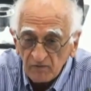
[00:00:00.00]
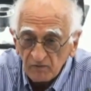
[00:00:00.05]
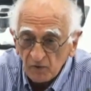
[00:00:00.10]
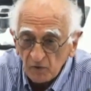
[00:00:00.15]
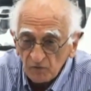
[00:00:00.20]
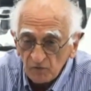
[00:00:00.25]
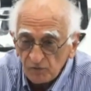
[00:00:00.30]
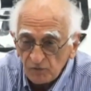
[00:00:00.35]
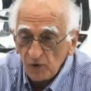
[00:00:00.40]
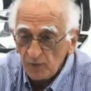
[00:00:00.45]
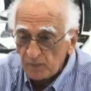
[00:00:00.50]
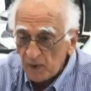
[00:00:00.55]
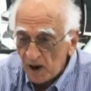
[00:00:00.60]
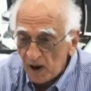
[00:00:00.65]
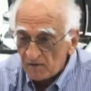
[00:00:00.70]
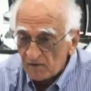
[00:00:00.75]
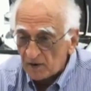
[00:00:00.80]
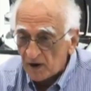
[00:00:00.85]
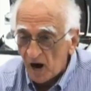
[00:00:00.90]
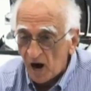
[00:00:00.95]
Effective
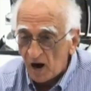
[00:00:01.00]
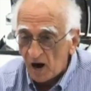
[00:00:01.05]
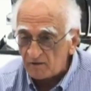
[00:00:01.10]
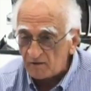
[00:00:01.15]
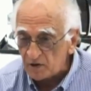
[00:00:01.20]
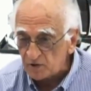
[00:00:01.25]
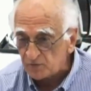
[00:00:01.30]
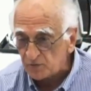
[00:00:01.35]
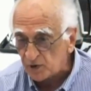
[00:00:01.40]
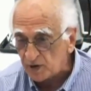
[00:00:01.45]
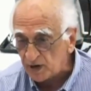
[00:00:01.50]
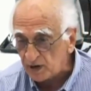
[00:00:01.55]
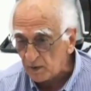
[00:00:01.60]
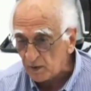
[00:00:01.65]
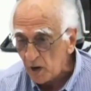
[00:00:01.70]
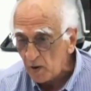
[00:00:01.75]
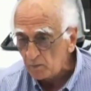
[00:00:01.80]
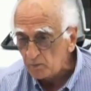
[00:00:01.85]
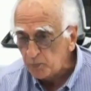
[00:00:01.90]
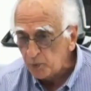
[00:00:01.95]
full power
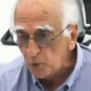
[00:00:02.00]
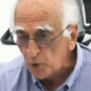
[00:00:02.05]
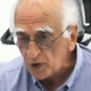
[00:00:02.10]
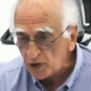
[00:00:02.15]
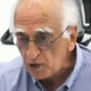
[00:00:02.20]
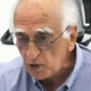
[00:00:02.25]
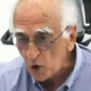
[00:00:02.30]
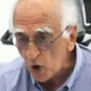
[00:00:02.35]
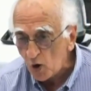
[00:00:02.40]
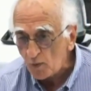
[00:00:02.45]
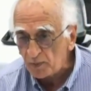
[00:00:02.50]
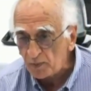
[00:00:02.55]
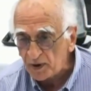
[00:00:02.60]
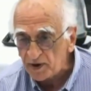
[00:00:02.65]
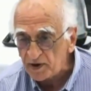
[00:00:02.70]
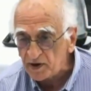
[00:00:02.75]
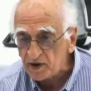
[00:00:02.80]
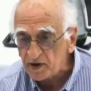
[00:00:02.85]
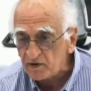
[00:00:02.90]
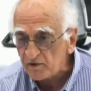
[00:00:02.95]
hours for a
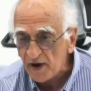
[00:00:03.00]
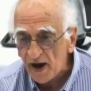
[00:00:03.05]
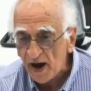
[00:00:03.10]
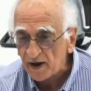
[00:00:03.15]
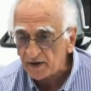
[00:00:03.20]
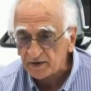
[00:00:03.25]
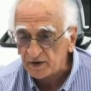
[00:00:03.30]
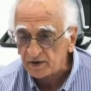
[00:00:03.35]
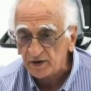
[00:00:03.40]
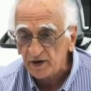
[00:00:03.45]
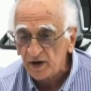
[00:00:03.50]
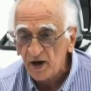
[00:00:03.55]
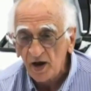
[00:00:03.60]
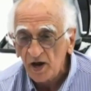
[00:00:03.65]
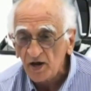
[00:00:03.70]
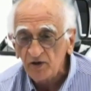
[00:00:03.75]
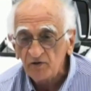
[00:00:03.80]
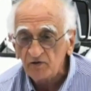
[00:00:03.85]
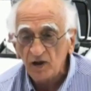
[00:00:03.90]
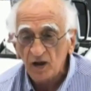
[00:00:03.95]
poorly operating
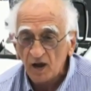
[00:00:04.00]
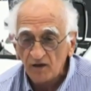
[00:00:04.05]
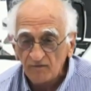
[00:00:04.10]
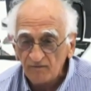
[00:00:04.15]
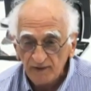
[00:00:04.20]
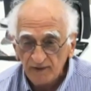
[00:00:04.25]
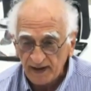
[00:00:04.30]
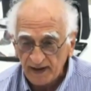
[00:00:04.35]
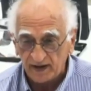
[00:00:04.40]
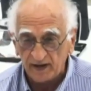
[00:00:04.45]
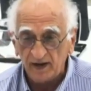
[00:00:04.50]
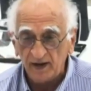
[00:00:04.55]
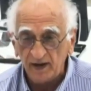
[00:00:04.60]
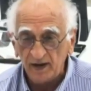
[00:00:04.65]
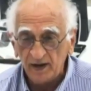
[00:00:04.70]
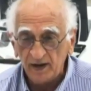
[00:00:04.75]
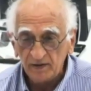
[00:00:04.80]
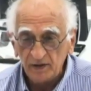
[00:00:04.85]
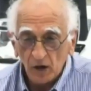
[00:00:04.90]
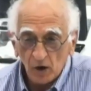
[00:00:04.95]
reactor is
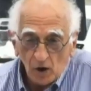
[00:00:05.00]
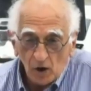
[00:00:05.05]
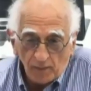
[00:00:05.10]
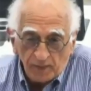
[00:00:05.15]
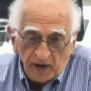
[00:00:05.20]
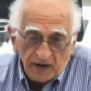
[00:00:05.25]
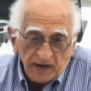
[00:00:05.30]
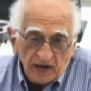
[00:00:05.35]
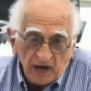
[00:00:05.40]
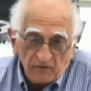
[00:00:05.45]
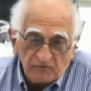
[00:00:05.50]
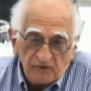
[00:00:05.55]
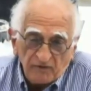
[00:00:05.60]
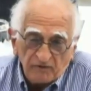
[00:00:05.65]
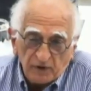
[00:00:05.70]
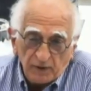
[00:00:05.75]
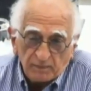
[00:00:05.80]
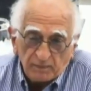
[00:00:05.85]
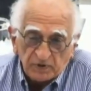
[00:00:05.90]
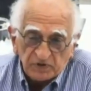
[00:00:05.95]
lovely. They're
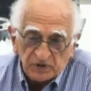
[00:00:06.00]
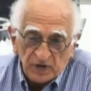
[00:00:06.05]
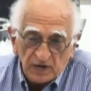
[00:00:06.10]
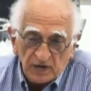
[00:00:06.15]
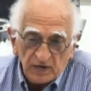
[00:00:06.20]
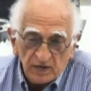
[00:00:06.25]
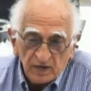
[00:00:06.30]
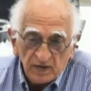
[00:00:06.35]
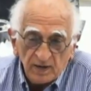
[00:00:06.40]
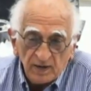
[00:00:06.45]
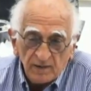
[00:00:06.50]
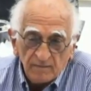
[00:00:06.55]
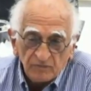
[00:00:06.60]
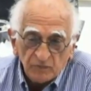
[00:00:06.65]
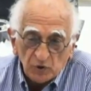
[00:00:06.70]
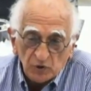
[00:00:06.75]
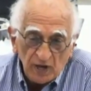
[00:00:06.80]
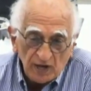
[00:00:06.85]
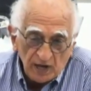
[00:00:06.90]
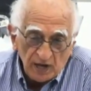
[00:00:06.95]
operating at
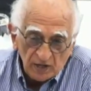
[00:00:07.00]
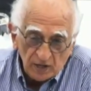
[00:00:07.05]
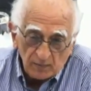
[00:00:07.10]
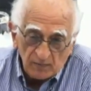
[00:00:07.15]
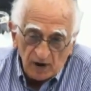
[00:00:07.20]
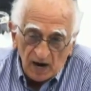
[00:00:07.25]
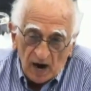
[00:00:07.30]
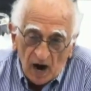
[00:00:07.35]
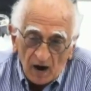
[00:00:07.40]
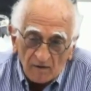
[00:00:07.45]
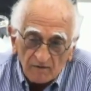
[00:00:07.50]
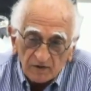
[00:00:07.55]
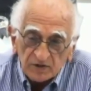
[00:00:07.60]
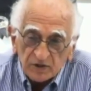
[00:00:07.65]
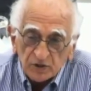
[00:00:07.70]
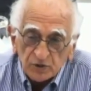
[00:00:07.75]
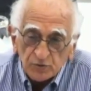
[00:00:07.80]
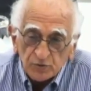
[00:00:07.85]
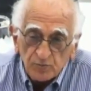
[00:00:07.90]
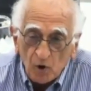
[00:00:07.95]
50%. So they can say,
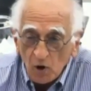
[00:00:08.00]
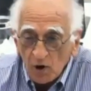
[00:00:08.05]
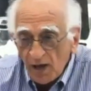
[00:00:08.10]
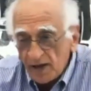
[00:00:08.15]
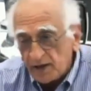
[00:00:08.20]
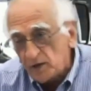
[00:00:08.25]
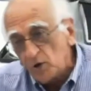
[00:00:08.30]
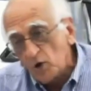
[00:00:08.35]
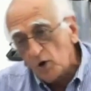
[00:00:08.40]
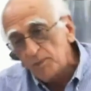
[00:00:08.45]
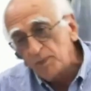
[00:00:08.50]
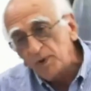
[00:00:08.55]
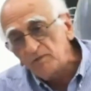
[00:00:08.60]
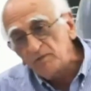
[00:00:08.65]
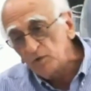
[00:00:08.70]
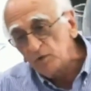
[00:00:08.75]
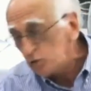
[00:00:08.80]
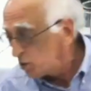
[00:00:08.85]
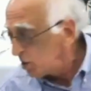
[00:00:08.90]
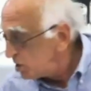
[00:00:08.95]
my hours are small,
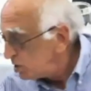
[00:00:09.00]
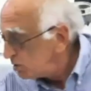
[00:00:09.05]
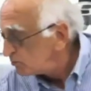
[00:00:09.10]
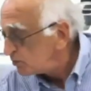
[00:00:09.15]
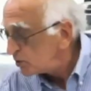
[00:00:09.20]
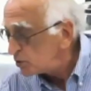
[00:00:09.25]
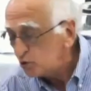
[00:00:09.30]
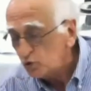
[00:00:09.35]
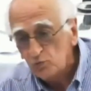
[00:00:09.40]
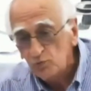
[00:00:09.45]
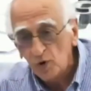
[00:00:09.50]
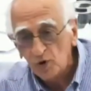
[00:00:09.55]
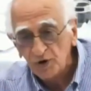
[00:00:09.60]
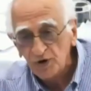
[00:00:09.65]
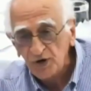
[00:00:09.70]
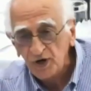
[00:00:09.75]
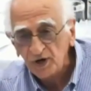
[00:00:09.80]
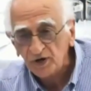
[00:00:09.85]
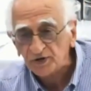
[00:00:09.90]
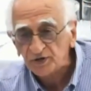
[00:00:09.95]
I can operate
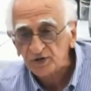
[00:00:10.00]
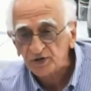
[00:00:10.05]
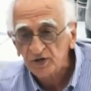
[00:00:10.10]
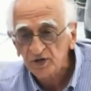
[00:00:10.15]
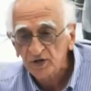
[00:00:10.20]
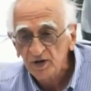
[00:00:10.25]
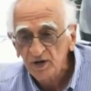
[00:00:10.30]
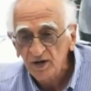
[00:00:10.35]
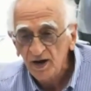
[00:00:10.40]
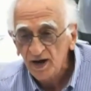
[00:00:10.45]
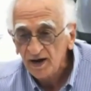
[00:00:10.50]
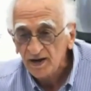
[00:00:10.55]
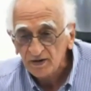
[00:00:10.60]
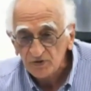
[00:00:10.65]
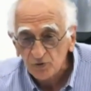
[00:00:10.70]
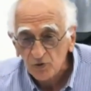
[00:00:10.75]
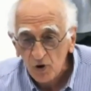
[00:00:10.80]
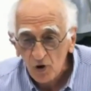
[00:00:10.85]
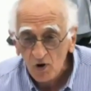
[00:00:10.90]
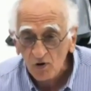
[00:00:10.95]
for 2 more years.
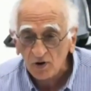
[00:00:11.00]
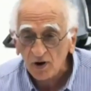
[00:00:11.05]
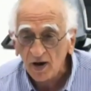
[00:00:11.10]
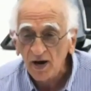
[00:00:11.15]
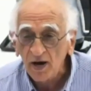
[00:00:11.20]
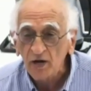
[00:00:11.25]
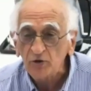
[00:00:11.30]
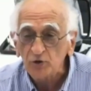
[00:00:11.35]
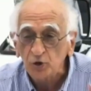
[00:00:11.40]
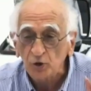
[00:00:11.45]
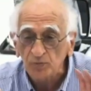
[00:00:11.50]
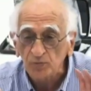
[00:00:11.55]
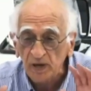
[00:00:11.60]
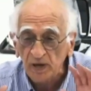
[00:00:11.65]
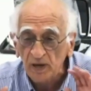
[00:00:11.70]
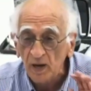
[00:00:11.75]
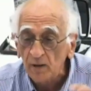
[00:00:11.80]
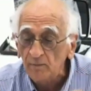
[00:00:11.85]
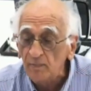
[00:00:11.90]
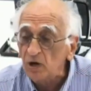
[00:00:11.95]
That's wrong.
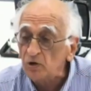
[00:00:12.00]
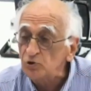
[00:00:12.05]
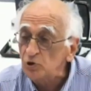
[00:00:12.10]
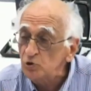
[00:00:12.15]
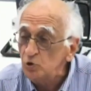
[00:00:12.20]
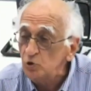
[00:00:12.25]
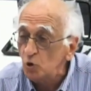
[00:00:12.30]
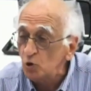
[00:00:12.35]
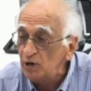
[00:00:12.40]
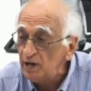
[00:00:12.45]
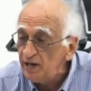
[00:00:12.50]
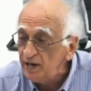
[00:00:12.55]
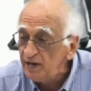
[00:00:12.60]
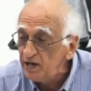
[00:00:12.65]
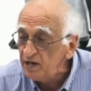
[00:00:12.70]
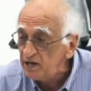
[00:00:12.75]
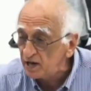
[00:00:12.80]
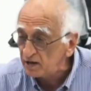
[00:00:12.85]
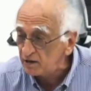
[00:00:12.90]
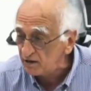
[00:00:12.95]
It should be, because
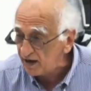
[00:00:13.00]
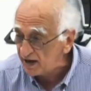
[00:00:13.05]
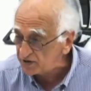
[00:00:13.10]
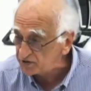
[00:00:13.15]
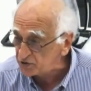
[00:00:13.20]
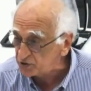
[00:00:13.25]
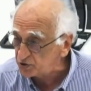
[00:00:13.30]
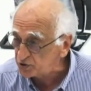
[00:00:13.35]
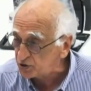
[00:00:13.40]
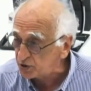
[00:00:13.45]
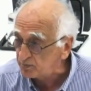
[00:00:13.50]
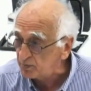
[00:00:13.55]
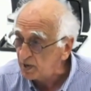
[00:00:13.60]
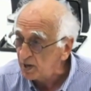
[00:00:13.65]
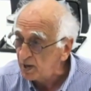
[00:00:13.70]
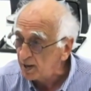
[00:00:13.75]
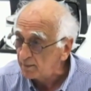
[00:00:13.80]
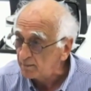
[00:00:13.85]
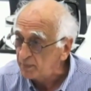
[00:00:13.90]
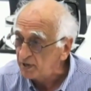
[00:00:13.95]
there's no linear
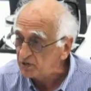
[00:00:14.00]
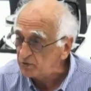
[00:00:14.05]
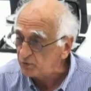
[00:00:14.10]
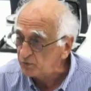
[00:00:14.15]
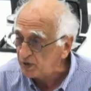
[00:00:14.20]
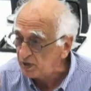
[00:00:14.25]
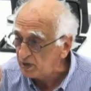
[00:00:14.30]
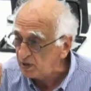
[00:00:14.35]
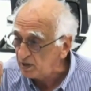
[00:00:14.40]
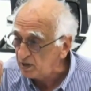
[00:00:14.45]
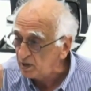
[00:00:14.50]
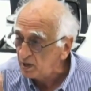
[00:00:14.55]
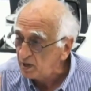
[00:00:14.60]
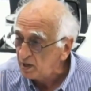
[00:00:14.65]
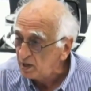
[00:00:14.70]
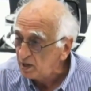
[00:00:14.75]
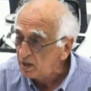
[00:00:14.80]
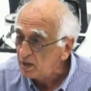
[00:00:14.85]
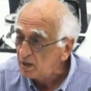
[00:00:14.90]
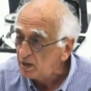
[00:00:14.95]
relationship
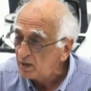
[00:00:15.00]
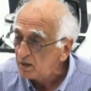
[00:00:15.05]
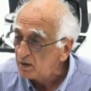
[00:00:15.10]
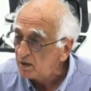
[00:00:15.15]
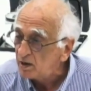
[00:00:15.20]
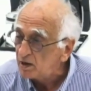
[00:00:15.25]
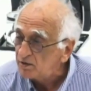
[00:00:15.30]
between